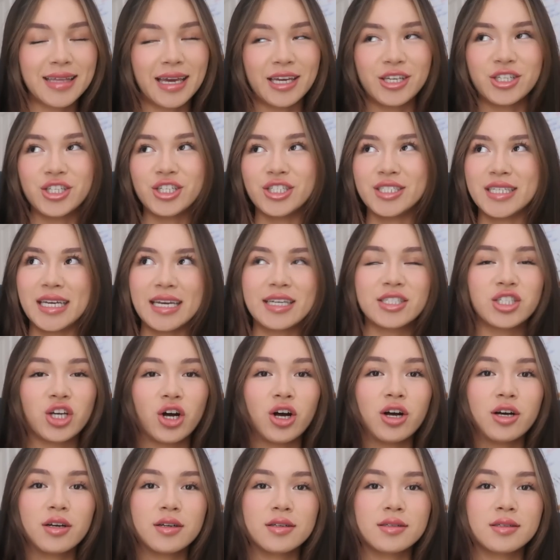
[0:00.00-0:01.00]
Thank you,
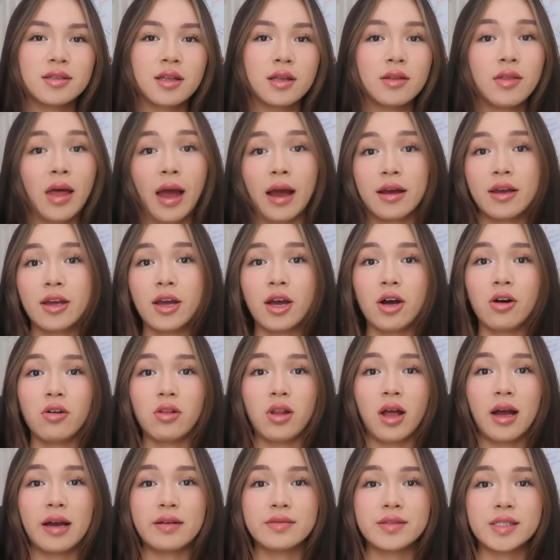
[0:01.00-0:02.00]
TikTok, that
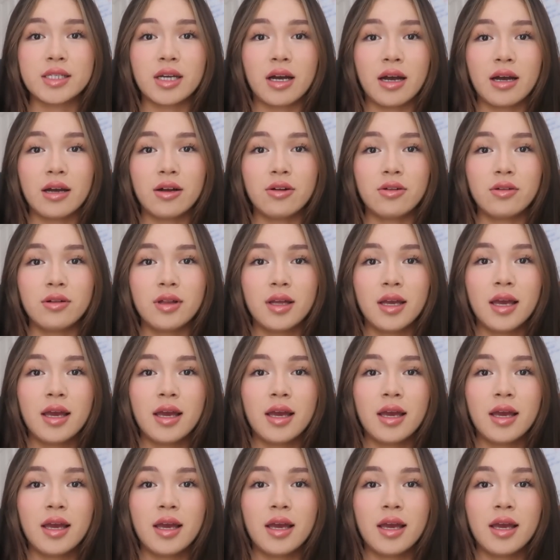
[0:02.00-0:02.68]
girl lifestyle.